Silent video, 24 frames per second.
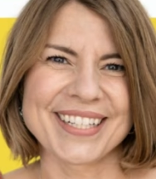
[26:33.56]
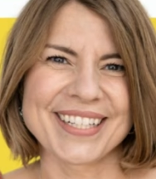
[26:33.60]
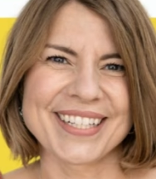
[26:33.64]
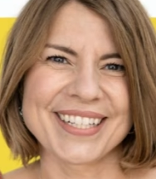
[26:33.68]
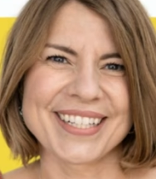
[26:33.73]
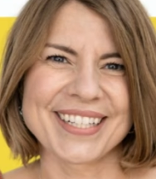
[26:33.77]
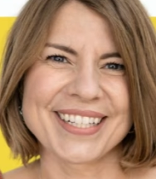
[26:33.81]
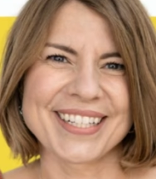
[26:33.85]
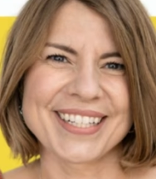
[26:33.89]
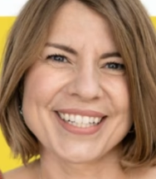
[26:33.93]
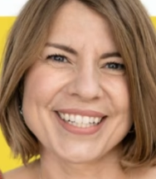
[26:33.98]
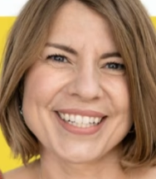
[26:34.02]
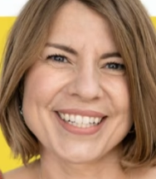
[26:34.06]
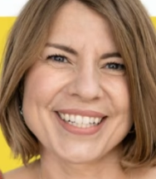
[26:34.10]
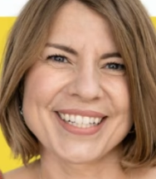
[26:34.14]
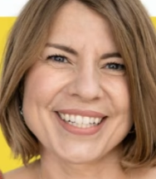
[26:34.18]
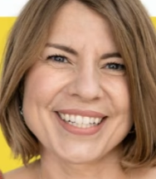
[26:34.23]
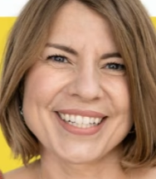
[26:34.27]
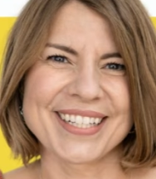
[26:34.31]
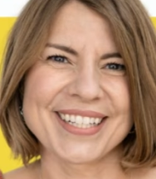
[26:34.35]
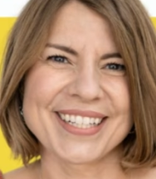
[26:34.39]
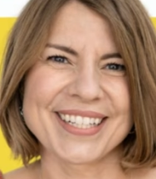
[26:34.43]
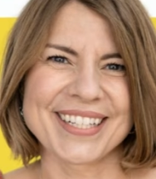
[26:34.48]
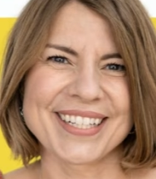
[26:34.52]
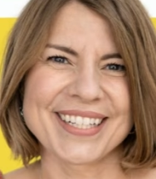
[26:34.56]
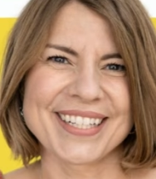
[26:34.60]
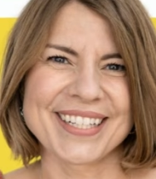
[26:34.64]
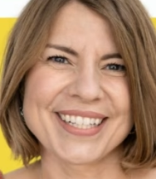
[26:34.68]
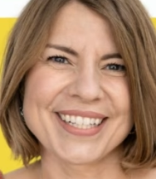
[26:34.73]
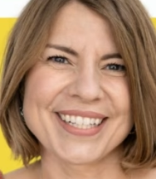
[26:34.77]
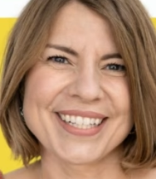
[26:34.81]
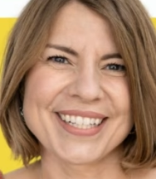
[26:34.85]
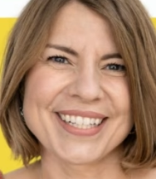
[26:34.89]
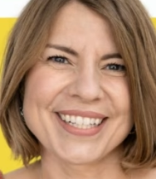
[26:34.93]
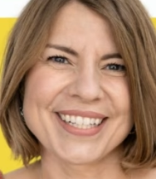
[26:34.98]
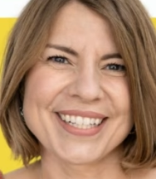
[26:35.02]

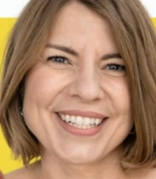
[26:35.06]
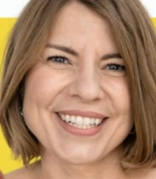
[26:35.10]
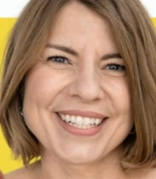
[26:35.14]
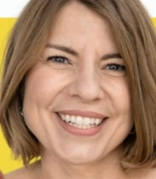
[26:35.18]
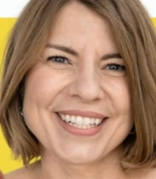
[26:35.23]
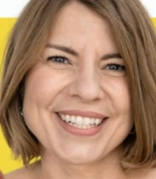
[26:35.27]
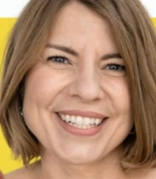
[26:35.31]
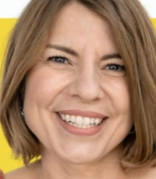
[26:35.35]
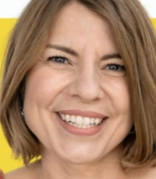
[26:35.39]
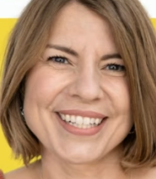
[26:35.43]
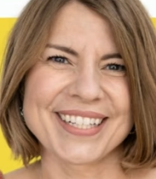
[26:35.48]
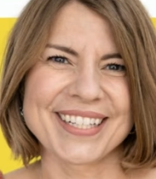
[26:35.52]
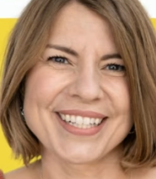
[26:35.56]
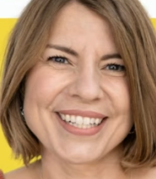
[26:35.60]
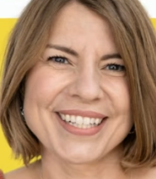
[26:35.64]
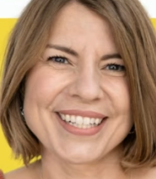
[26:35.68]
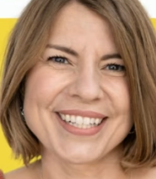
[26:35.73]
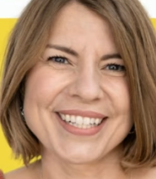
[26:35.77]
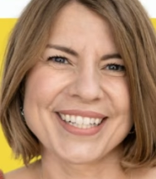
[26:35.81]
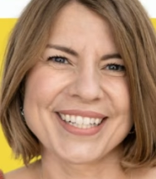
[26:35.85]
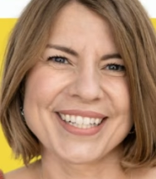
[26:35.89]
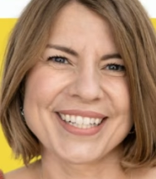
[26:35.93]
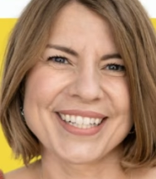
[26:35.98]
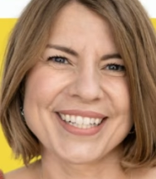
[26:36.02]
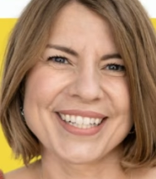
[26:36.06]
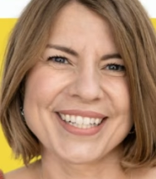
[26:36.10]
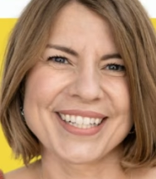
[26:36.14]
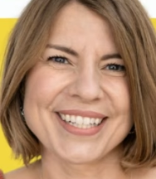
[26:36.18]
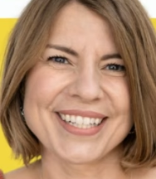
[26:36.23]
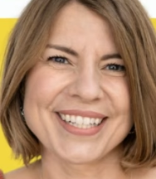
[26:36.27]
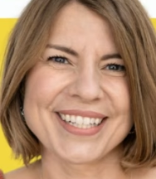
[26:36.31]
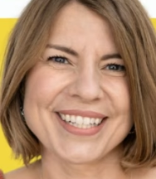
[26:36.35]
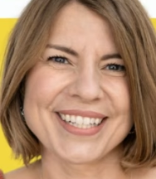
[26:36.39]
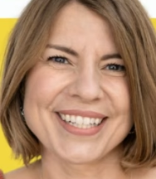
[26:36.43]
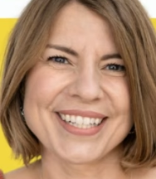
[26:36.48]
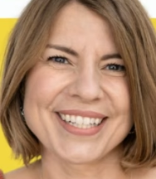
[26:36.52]

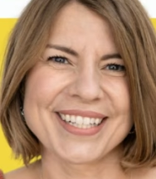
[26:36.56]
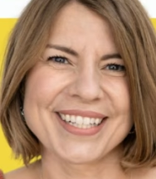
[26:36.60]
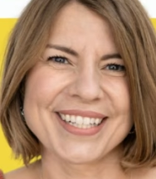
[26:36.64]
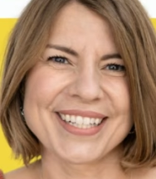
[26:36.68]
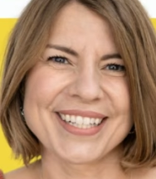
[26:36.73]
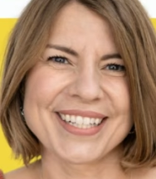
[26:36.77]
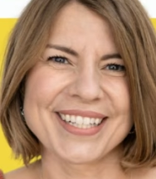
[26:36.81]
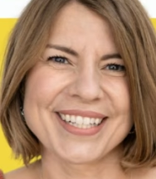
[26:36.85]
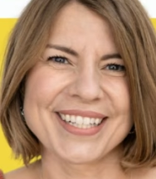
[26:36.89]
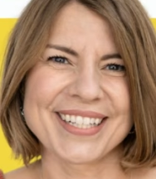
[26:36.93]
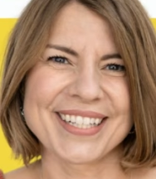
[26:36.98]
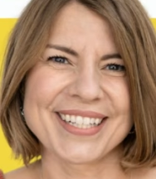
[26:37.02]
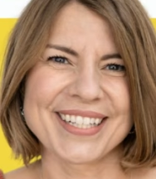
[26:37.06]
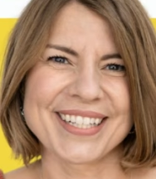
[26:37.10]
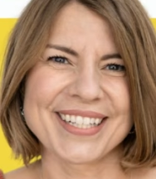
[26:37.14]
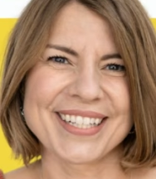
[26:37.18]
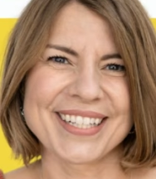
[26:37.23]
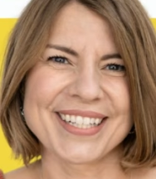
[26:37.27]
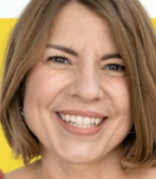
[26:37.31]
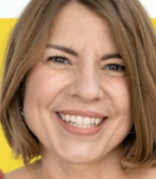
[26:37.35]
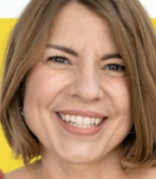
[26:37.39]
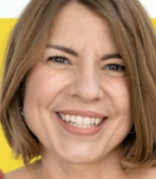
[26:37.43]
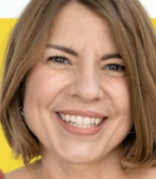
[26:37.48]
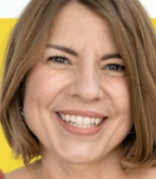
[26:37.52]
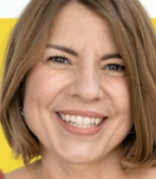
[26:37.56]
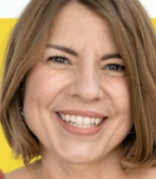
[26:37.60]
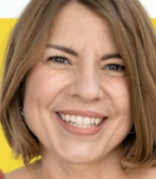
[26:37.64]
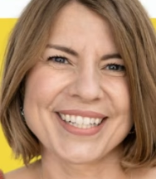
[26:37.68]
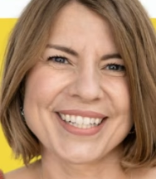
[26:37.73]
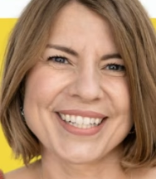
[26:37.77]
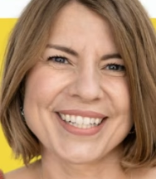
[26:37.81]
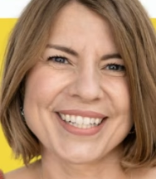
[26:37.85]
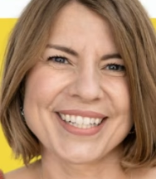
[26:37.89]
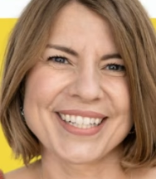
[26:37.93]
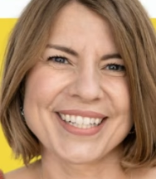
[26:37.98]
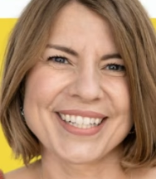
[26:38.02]

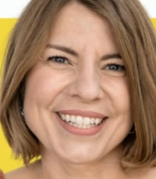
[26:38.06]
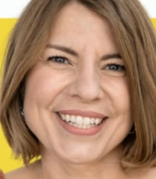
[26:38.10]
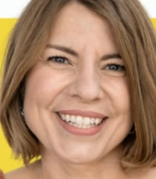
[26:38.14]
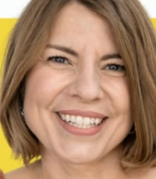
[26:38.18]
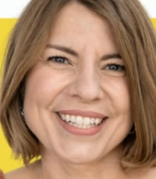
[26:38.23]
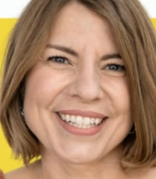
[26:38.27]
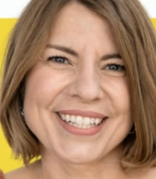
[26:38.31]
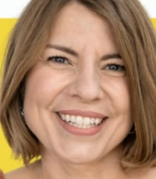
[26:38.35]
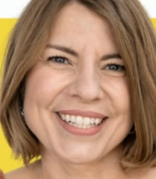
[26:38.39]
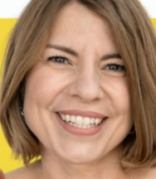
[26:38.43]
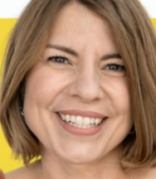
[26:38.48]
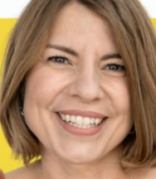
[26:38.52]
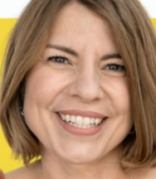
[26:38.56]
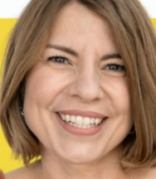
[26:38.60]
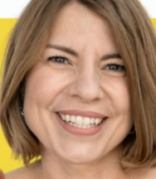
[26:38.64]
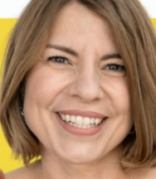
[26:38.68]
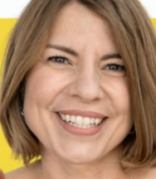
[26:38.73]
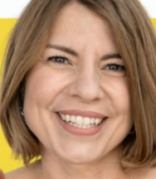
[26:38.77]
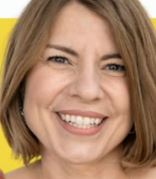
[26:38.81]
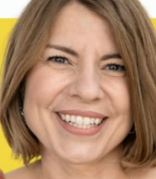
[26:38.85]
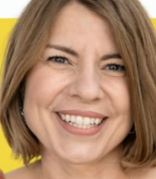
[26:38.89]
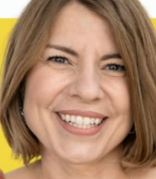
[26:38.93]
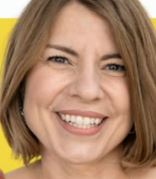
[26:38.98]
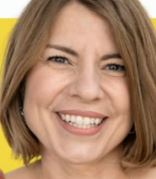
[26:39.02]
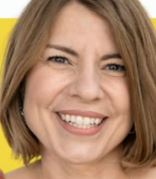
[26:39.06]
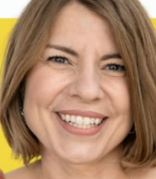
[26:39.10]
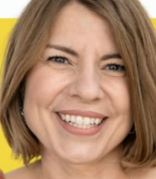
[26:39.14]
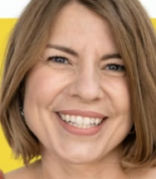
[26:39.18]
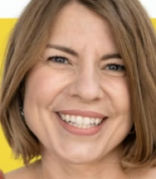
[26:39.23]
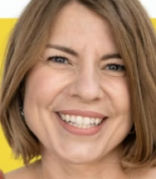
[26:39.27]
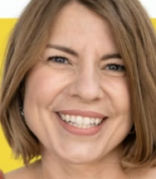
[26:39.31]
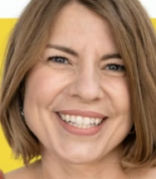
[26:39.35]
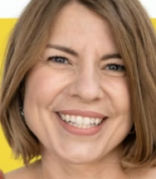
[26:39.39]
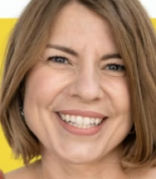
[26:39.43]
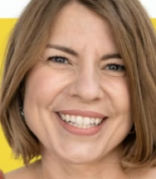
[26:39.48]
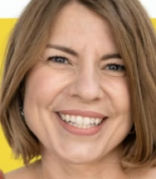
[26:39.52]

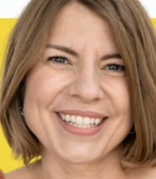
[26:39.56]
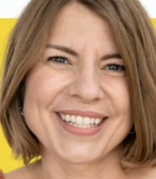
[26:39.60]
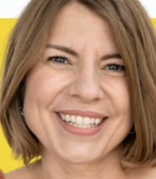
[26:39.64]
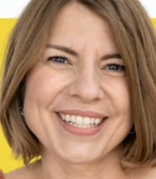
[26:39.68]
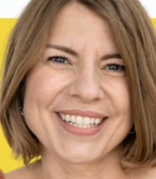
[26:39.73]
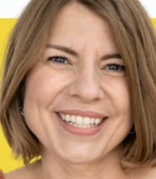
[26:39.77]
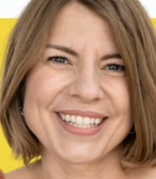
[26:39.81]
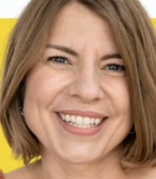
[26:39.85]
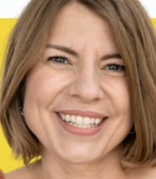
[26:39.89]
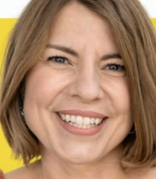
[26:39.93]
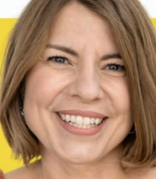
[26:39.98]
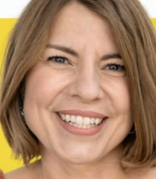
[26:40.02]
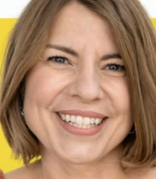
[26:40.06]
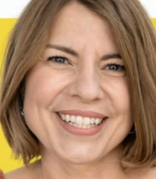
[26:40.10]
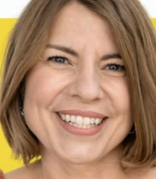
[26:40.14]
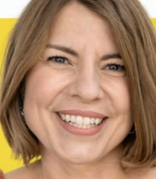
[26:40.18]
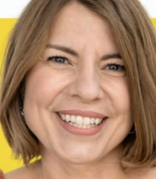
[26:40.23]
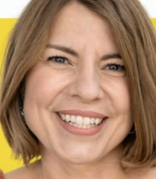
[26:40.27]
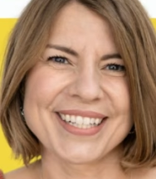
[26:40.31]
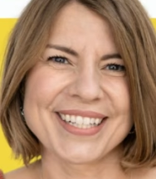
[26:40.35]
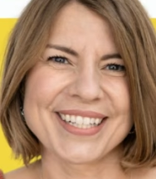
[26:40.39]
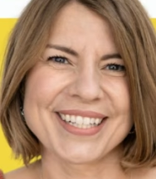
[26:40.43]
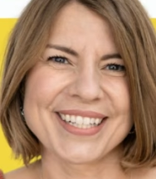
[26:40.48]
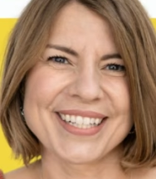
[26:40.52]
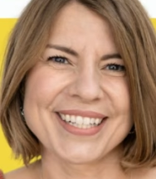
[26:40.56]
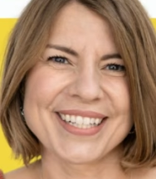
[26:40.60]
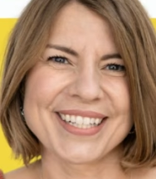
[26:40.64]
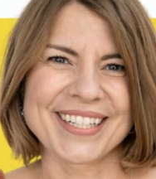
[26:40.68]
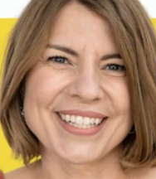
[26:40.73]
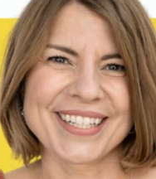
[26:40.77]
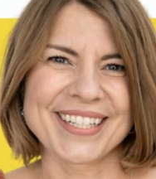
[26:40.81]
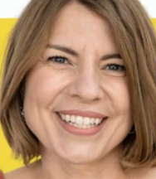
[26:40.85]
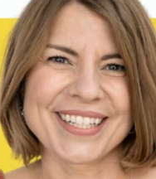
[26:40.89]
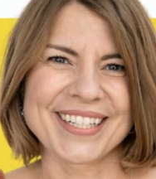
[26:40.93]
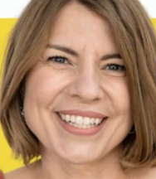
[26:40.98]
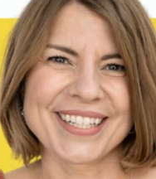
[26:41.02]

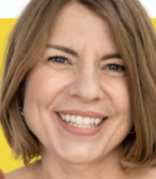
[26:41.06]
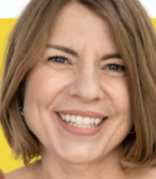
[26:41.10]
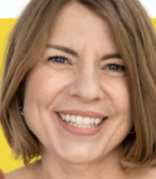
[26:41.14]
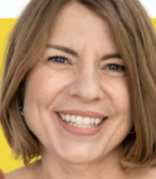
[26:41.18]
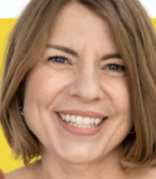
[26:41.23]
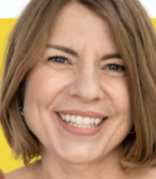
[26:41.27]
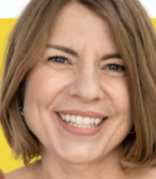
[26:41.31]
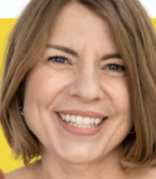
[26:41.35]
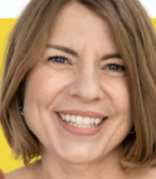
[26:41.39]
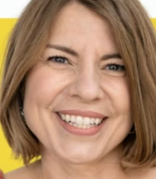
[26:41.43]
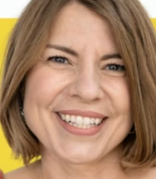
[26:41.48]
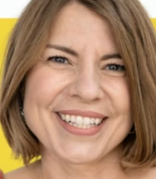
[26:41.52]
[no speech]